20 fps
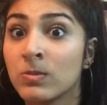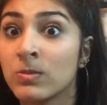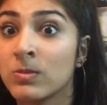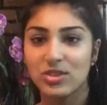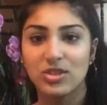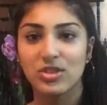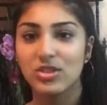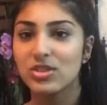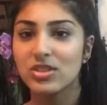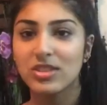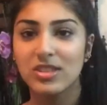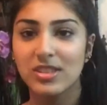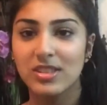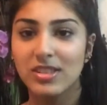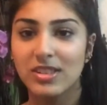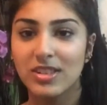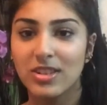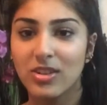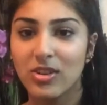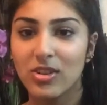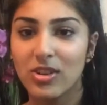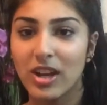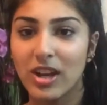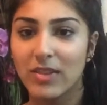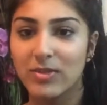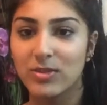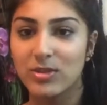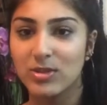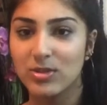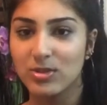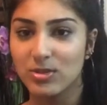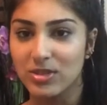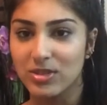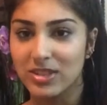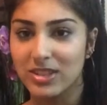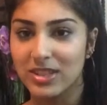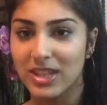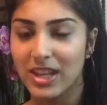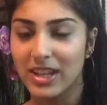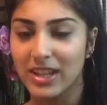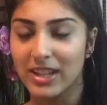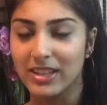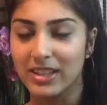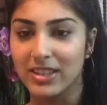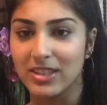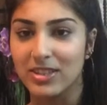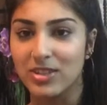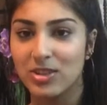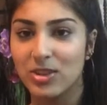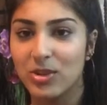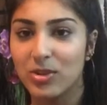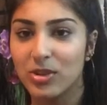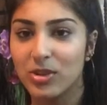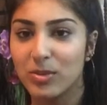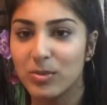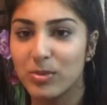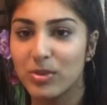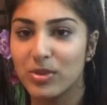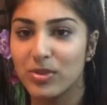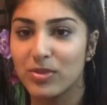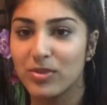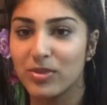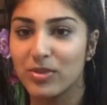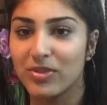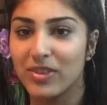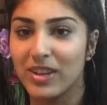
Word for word: just, just this is all you have to do just stay like this show your beautiful